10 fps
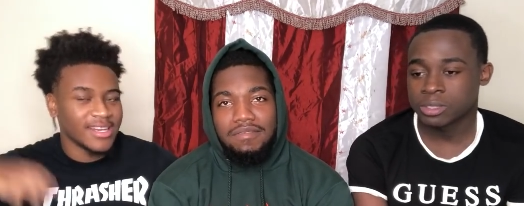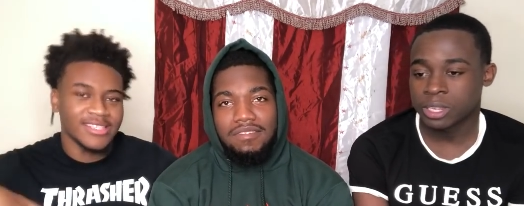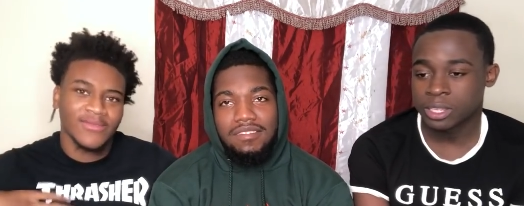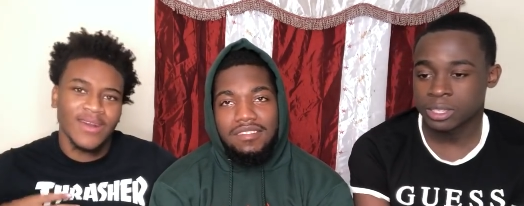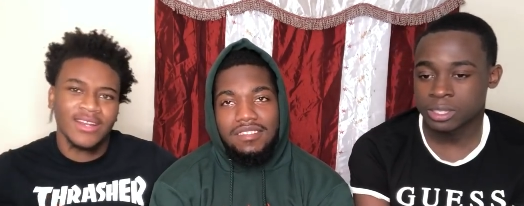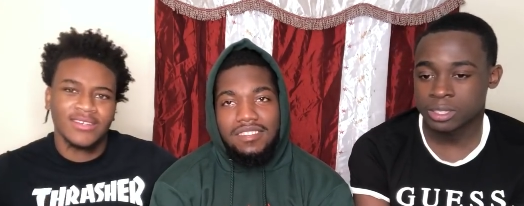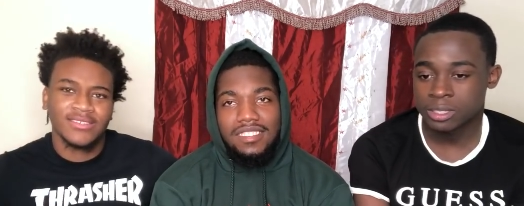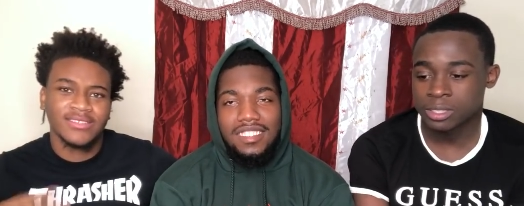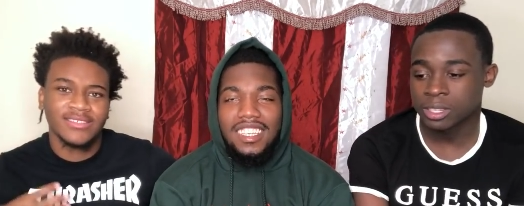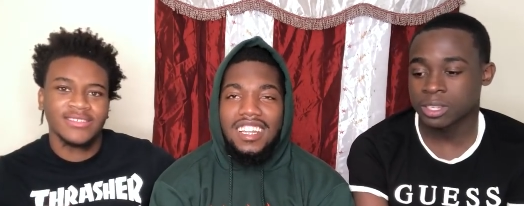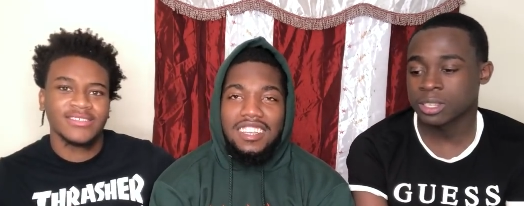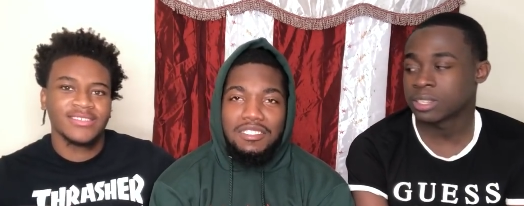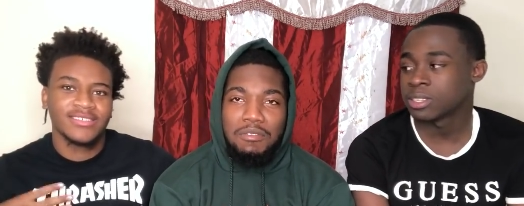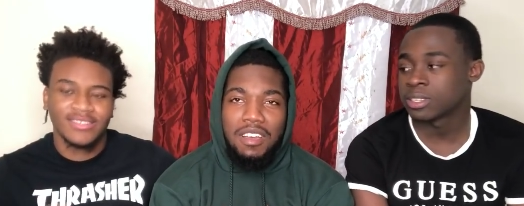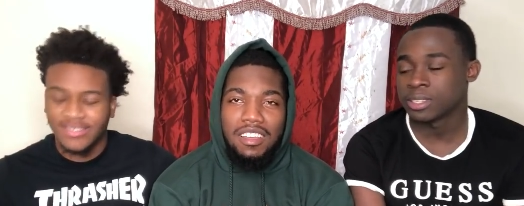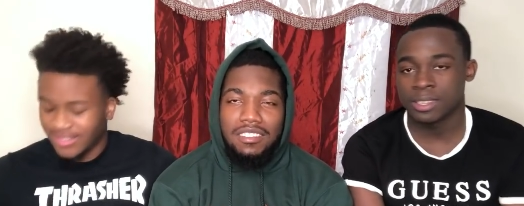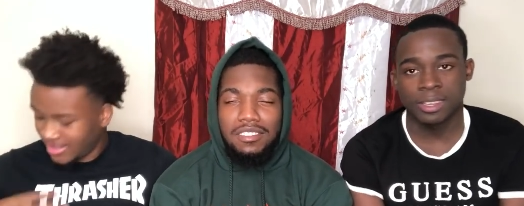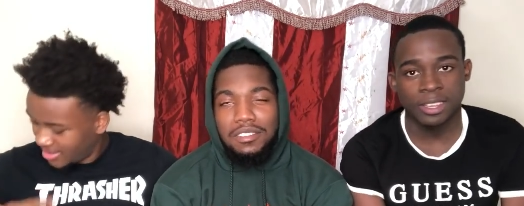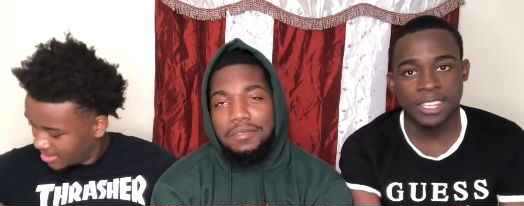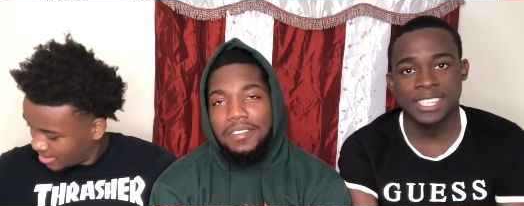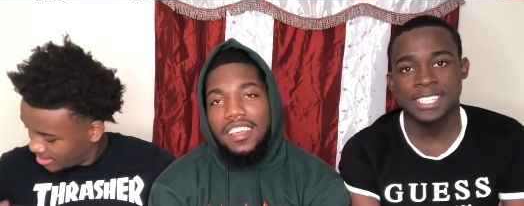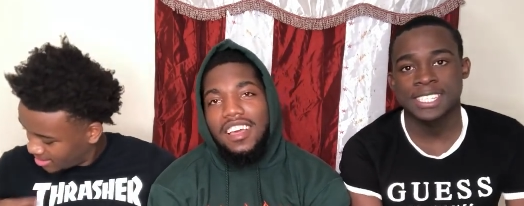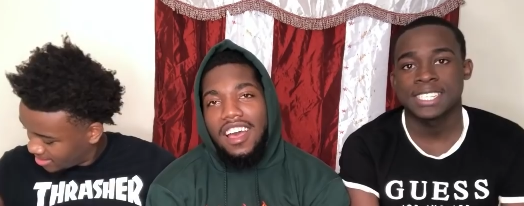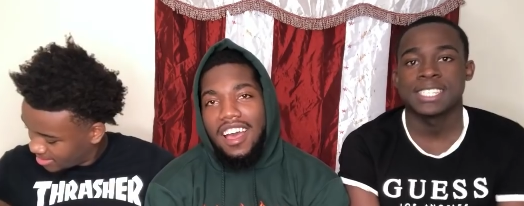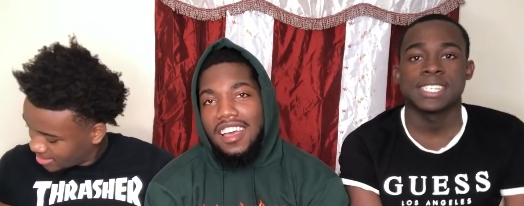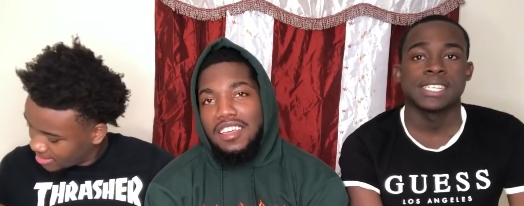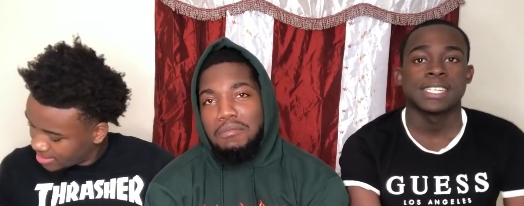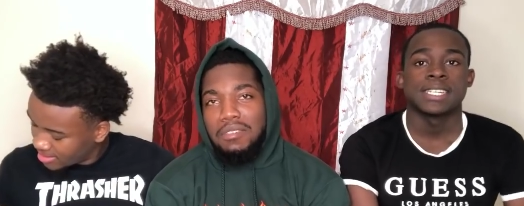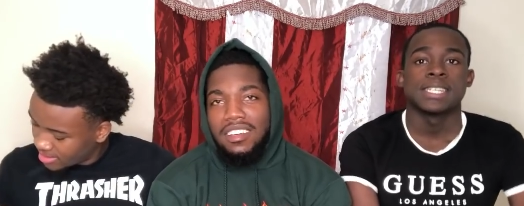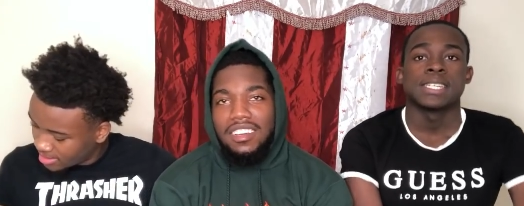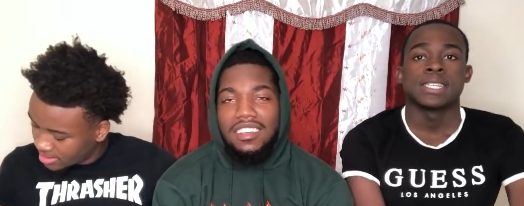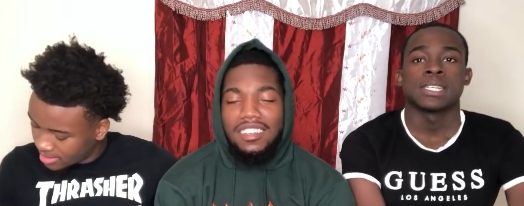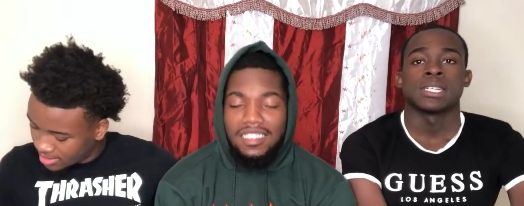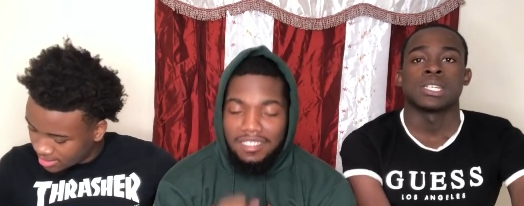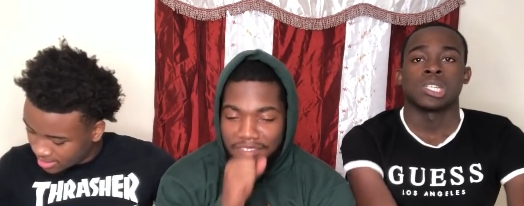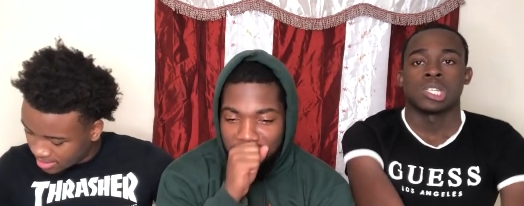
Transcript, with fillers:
Speaker 1: that was, that was like, a while ago. Yeah, yeah. that was a while. So, alright, but uh,